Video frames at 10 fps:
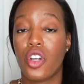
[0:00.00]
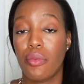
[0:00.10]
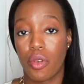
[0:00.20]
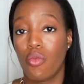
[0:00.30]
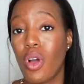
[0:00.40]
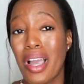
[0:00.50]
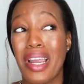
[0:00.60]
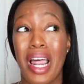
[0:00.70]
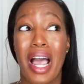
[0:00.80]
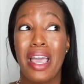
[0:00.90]
terms of
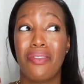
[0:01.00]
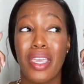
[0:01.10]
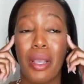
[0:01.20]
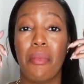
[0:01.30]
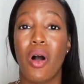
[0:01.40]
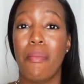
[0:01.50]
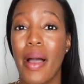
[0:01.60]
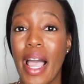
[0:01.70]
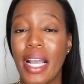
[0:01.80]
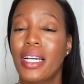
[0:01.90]
wine, I think
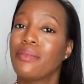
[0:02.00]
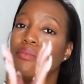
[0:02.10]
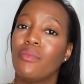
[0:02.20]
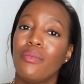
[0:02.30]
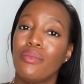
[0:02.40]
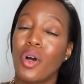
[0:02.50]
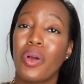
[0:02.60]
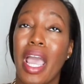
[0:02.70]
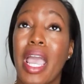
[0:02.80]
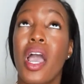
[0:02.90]
Malbec,
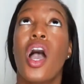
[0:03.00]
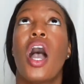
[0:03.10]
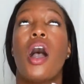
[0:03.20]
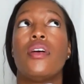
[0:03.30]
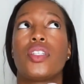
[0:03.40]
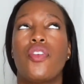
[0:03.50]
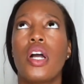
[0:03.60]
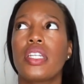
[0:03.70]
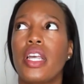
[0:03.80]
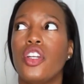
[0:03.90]
okay? As far
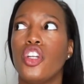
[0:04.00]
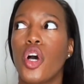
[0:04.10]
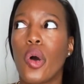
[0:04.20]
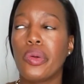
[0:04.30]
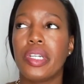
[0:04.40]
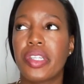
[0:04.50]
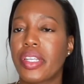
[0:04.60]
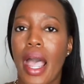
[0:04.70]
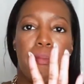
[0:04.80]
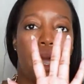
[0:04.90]
as I know, and this
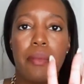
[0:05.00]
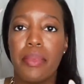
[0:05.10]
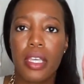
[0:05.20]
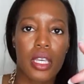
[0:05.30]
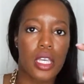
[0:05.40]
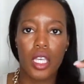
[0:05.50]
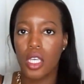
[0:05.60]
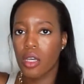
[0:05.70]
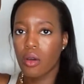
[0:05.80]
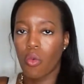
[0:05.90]
stat might
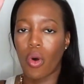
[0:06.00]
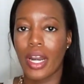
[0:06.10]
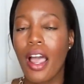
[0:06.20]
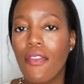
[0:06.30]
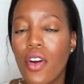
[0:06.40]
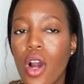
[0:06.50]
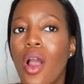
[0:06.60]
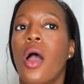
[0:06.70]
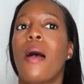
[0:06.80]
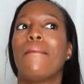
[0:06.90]
be whatever,
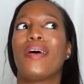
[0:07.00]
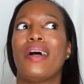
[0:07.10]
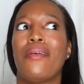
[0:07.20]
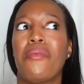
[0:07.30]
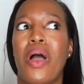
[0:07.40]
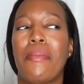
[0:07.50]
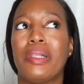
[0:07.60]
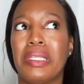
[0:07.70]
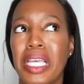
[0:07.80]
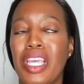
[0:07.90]
but I
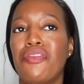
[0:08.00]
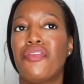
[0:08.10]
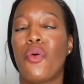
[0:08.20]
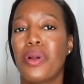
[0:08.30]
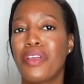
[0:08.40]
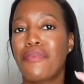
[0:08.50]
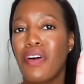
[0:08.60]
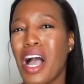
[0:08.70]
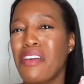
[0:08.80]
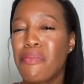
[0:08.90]
believe
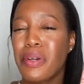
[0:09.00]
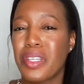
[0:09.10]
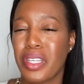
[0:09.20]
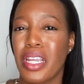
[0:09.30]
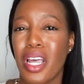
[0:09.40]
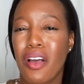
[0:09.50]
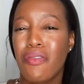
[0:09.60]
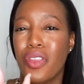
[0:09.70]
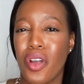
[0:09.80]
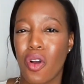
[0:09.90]
45%
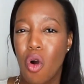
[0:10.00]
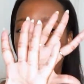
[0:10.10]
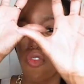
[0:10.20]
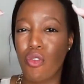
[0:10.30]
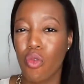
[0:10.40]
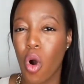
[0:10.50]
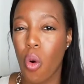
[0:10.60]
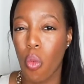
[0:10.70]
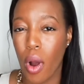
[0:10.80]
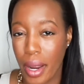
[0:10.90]
of their
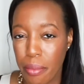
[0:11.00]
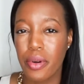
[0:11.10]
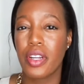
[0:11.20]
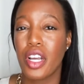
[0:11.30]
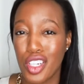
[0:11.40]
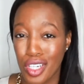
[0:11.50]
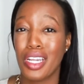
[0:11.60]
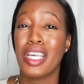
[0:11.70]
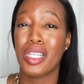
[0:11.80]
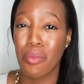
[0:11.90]
overall wine production
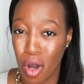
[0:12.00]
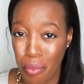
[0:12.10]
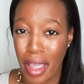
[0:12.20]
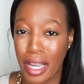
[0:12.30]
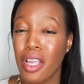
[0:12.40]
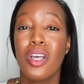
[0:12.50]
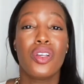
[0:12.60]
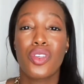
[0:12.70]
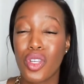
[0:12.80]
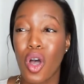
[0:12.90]
is Malbec.
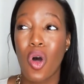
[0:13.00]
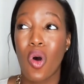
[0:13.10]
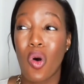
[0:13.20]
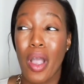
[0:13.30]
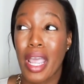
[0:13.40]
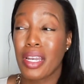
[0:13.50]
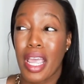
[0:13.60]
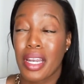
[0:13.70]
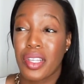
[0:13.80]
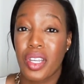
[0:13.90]
So,
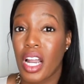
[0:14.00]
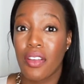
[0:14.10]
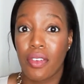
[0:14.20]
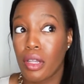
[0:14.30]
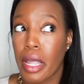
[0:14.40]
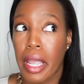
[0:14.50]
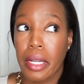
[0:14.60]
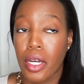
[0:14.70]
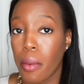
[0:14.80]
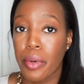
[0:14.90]
and it's not even like
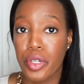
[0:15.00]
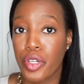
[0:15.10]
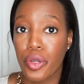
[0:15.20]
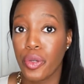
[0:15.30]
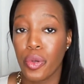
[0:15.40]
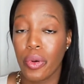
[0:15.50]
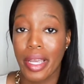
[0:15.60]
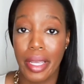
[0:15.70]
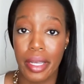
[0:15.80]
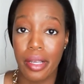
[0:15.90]
number 2
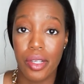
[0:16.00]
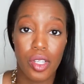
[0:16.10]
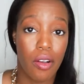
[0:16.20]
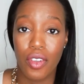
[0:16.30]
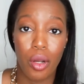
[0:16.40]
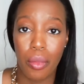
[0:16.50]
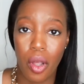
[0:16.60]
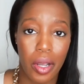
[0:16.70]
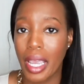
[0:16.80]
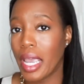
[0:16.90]
is Sauvignon
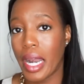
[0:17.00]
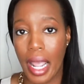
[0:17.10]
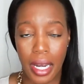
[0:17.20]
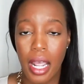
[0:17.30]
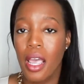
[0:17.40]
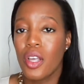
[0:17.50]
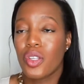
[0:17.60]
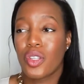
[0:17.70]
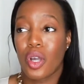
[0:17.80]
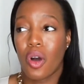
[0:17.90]
Blanc. It ain't.
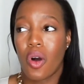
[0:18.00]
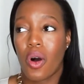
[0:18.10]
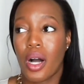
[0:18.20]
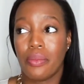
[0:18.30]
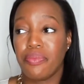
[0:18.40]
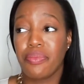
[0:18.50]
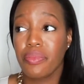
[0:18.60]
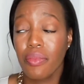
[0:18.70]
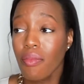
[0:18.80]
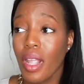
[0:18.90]
So,
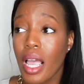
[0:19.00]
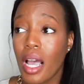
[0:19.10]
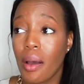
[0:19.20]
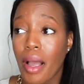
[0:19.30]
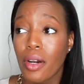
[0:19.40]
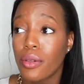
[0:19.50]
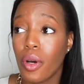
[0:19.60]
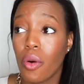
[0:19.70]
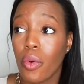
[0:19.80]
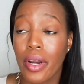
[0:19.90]
I don't
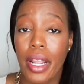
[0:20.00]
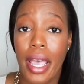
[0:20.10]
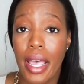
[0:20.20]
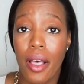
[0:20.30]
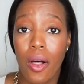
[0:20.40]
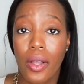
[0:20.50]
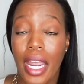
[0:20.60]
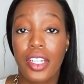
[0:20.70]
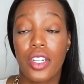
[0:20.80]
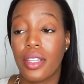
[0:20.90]
know where the hell, and
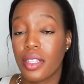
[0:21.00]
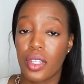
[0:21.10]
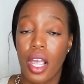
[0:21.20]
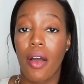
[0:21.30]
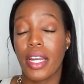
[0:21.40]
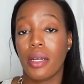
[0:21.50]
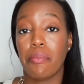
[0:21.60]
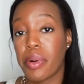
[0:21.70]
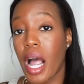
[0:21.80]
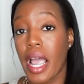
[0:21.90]
actually this is how I ended
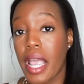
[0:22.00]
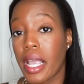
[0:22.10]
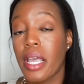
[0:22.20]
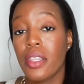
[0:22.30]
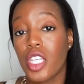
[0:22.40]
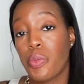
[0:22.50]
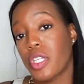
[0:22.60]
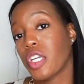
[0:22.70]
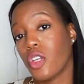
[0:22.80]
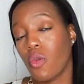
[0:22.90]
up buying this
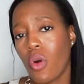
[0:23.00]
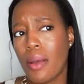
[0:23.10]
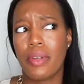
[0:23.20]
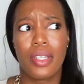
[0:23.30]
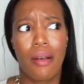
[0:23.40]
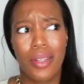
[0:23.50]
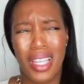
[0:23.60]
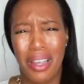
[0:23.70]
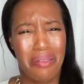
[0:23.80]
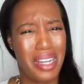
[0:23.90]
particular wine because I was
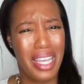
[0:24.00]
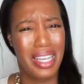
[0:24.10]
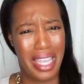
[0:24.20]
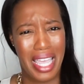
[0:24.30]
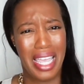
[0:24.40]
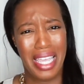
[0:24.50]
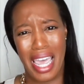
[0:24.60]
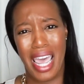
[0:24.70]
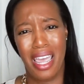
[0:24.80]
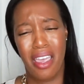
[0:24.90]
like, what? Huh?
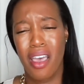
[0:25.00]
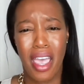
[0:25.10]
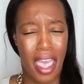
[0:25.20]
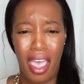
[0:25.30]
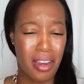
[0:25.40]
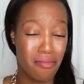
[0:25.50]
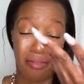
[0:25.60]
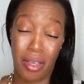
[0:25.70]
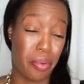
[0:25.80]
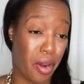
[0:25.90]
Okay.
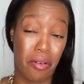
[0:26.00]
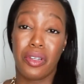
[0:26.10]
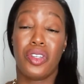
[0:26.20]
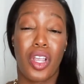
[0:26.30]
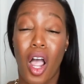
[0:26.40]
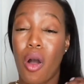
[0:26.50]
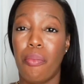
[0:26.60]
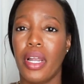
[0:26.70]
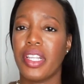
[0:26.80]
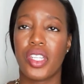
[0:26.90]
And apparently so,
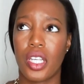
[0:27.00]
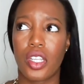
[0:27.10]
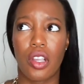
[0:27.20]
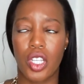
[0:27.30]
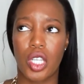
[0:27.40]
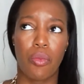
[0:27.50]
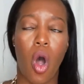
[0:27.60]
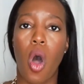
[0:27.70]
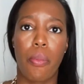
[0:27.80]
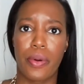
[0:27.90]
but it's a
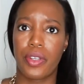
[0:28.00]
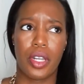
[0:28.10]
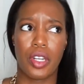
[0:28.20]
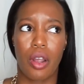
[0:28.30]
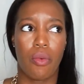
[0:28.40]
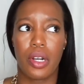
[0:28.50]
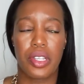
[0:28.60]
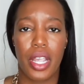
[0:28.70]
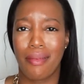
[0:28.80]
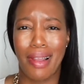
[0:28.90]
small percentage. I want to
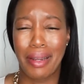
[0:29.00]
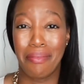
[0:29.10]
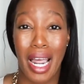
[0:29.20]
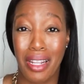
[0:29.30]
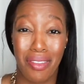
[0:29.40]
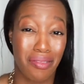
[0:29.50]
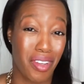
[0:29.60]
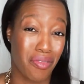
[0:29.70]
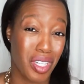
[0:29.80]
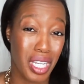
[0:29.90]
say like not even 15%.
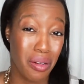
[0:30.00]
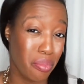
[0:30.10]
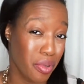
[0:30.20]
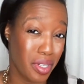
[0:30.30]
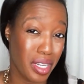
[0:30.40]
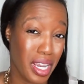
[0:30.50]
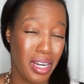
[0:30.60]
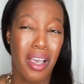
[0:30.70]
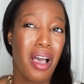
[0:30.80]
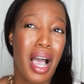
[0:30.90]

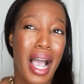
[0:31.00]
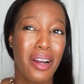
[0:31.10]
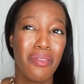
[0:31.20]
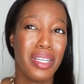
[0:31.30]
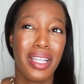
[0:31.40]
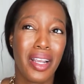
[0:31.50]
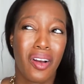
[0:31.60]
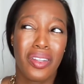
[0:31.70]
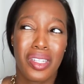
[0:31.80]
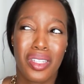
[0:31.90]
I don't really like
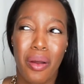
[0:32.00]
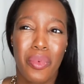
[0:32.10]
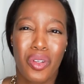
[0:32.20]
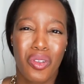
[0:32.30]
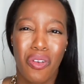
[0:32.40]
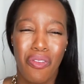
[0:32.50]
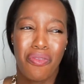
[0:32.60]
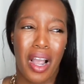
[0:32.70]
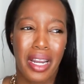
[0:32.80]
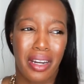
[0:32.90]
all these numbers. They're so
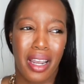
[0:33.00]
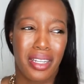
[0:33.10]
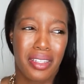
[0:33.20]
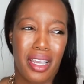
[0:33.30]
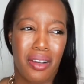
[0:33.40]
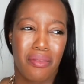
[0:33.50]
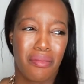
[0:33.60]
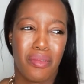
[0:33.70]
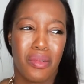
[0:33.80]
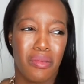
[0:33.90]
finite. It's like,
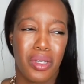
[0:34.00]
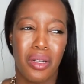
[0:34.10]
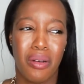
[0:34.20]
well,